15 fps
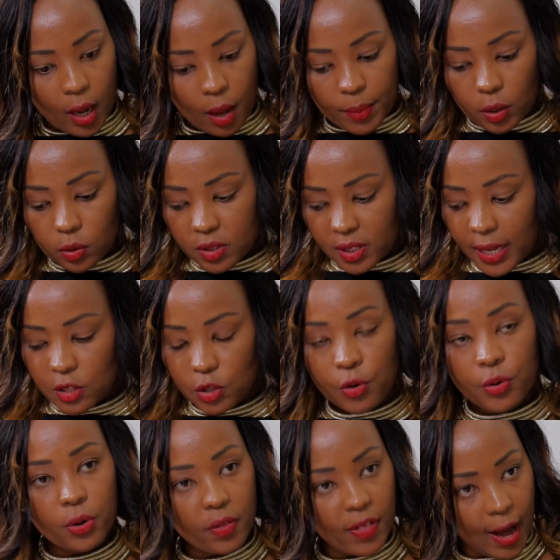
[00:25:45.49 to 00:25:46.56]
because there is
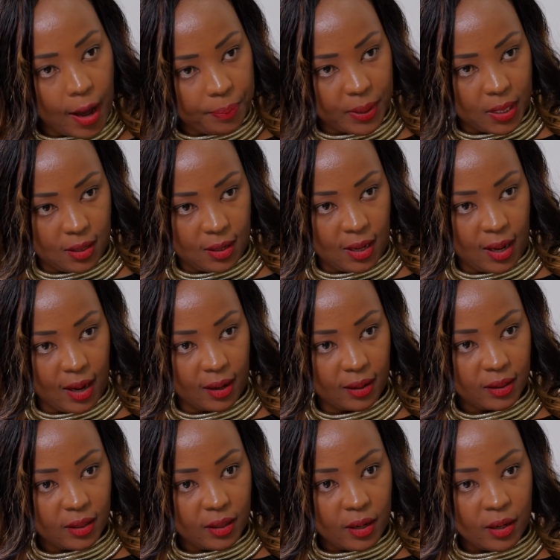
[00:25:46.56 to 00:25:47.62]
growth happening here.